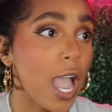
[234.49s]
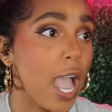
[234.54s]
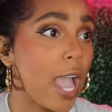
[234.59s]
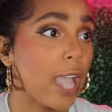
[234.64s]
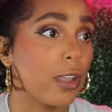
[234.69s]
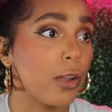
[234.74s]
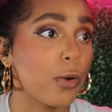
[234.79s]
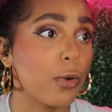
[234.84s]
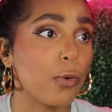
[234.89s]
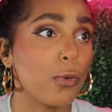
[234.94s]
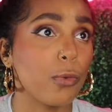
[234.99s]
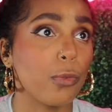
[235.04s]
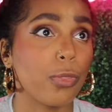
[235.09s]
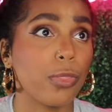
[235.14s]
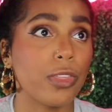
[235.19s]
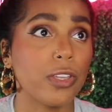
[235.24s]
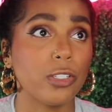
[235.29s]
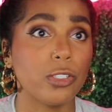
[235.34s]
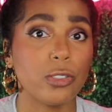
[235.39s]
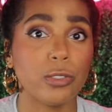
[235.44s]
I own
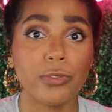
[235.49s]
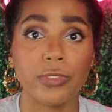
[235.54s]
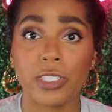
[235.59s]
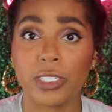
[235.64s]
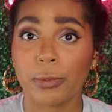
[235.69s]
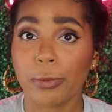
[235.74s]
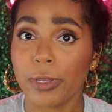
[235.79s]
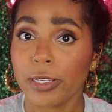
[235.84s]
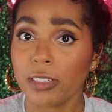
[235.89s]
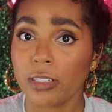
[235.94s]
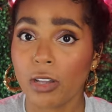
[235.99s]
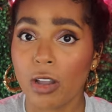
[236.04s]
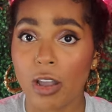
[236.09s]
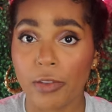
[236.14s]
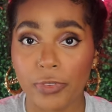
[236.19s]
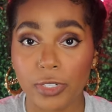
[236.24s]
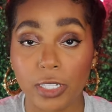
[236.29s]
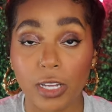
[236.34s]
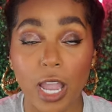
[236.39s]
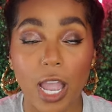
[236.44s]
the Juvia's Place
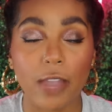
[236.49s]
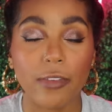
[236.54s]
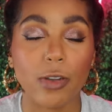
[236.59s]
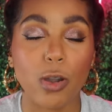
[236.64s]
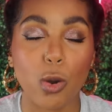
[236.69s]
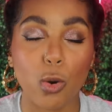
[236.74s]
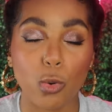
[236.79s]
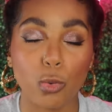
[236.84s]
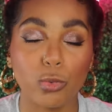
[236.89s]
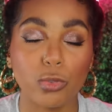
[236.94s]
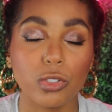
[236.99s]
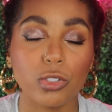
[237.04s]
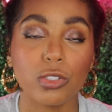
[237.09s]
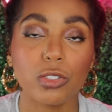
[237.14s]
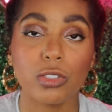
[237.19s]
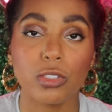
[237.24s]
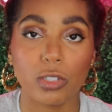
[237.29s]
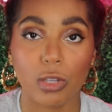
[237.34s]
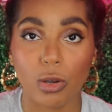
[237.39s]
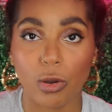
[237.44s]
Coffee Shop. I've owned
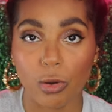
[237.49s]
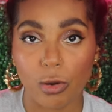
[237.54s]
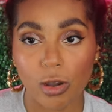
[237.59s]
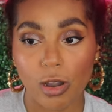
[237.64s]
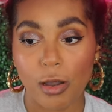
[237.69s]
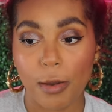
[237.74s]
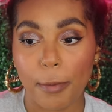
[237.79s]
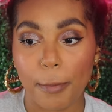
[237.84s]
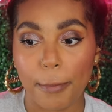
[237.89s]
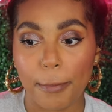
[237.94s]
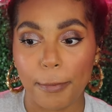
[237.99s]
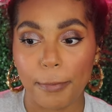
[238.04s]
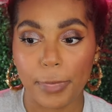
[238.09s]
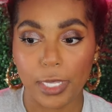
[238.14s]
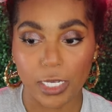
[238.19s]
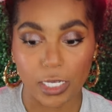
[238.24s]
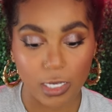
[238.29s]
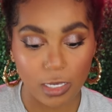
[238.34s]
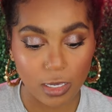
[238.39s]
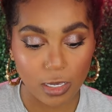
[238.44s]
so
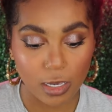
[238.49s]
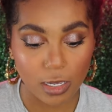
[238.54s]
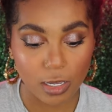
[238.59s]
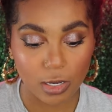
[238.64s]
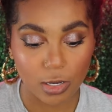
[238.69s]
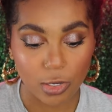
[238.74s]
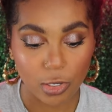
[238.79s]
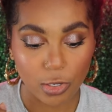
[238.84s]
many